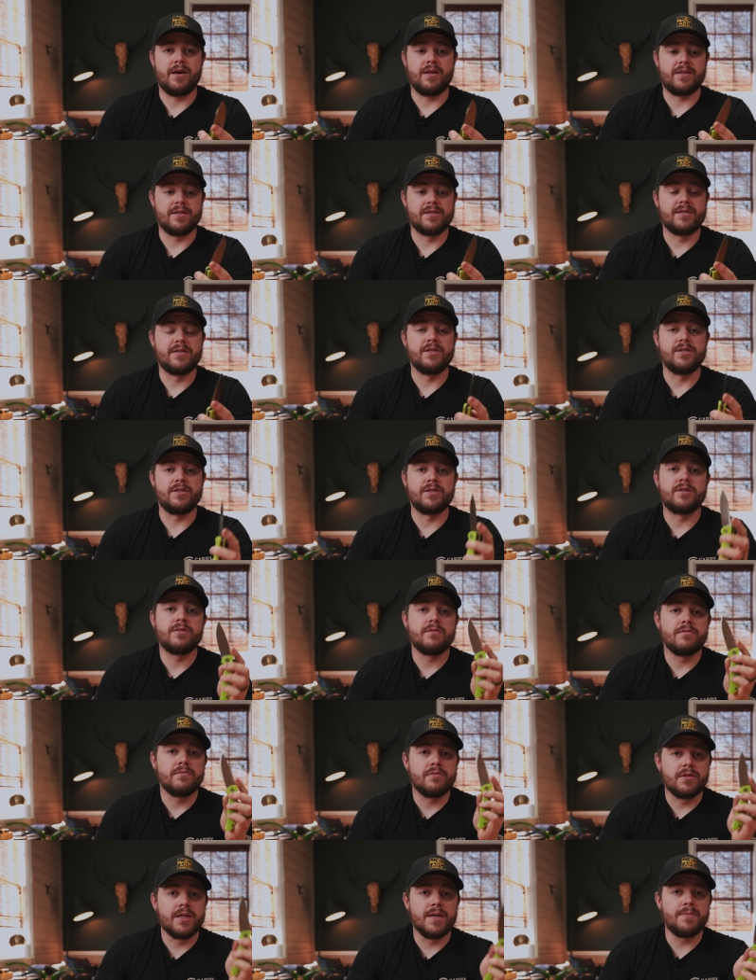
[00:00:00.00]
This is
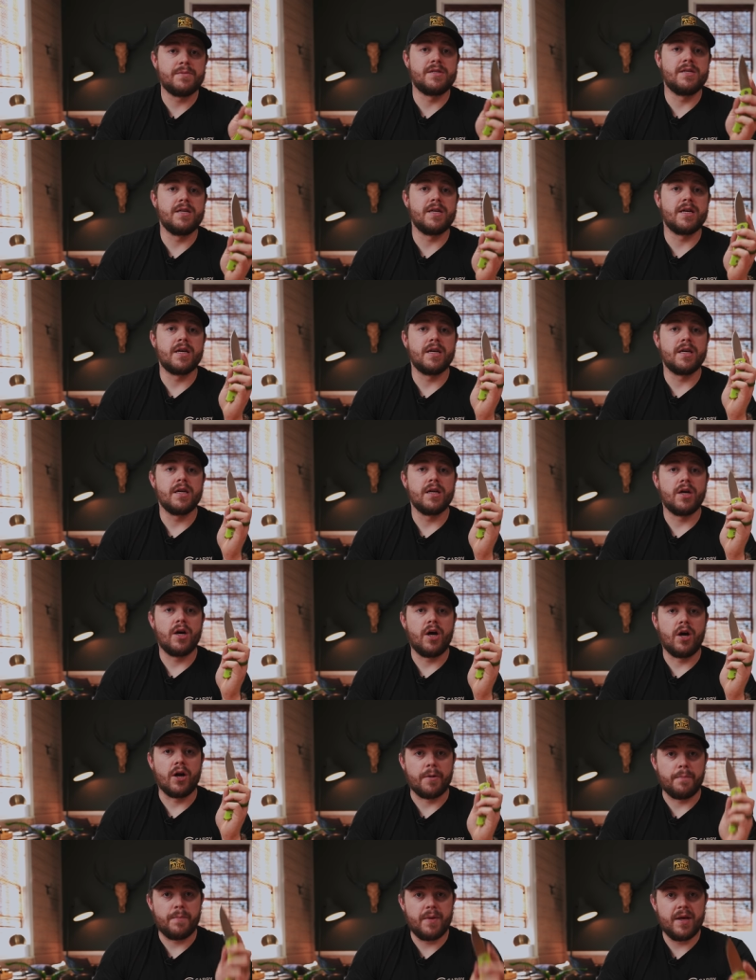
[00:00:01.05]
lipstick
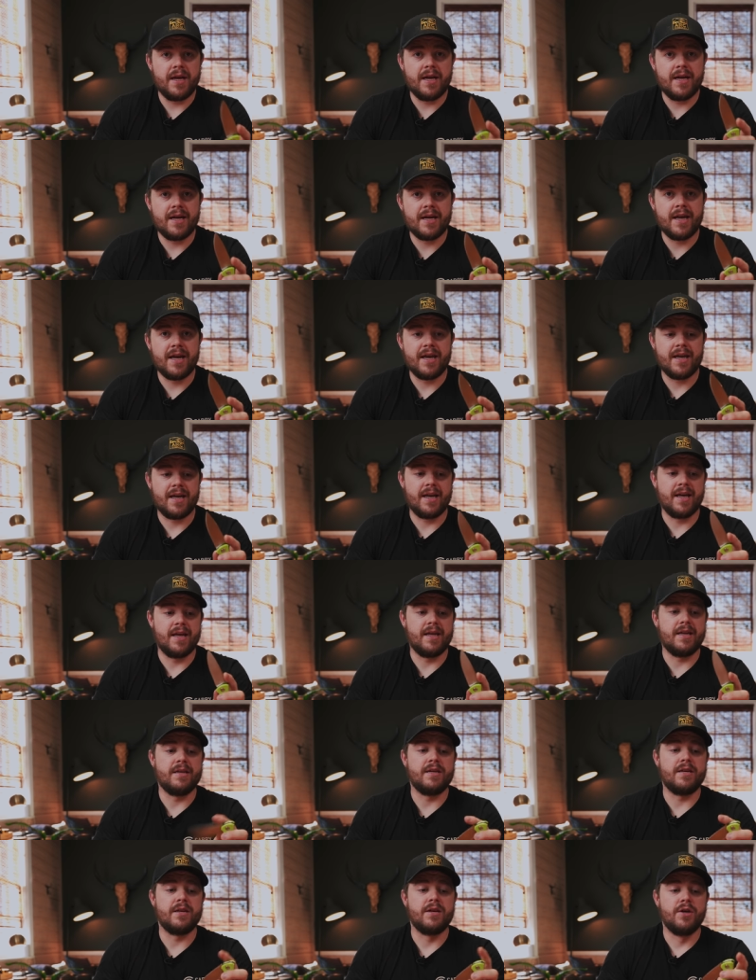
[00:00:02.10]
on a pig,
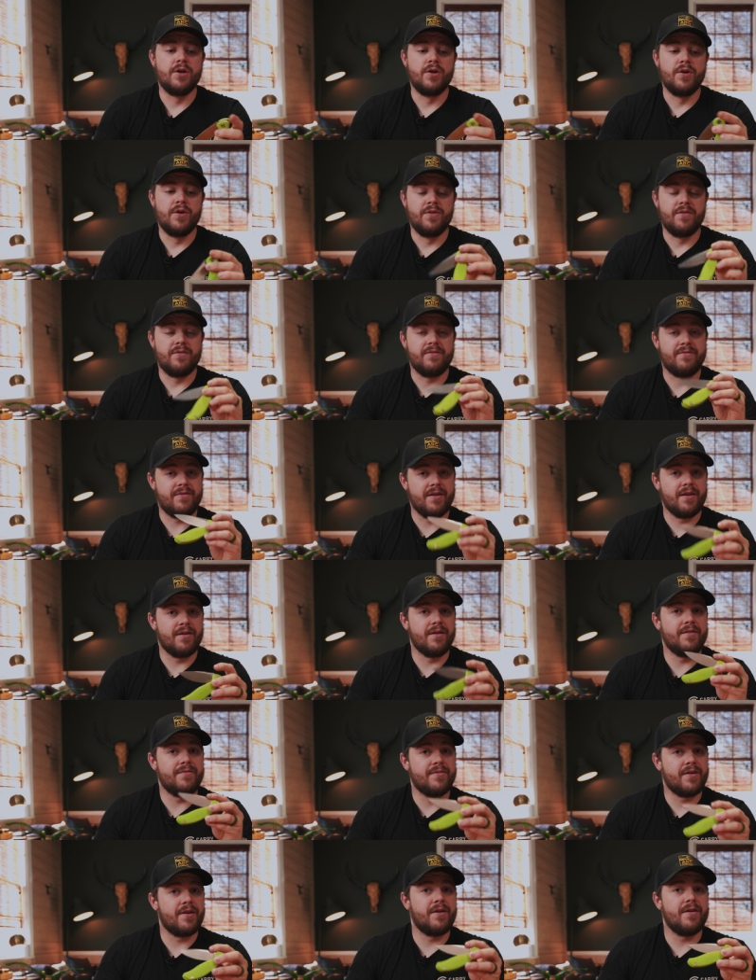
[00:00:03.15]
and
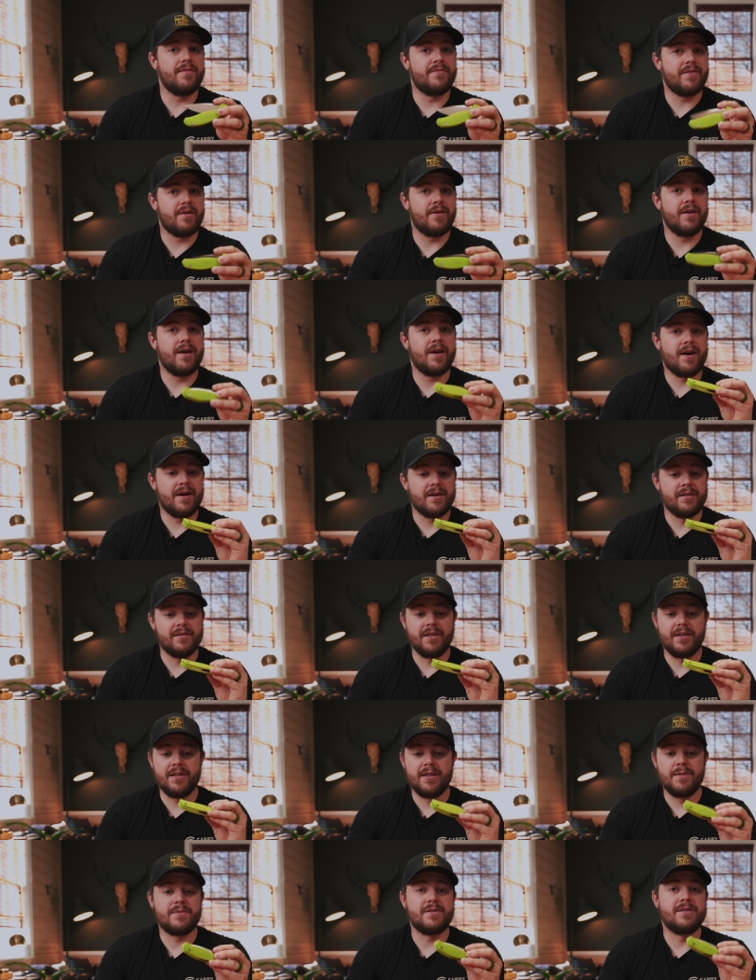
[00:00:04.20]
very, very, very
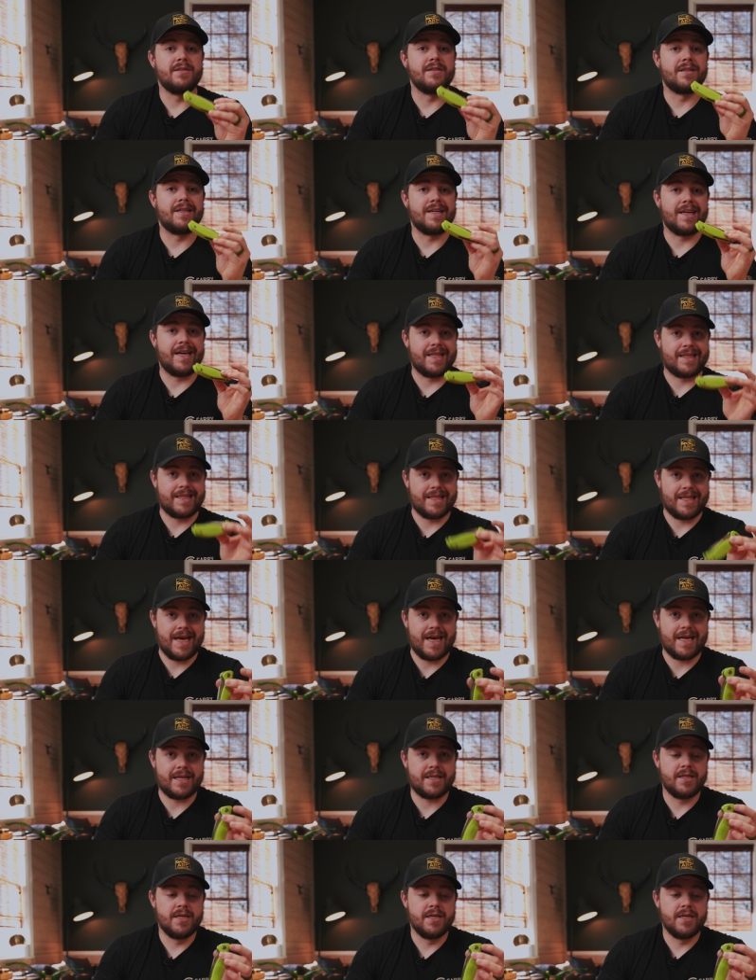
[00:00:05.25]
ugly lipstick at that.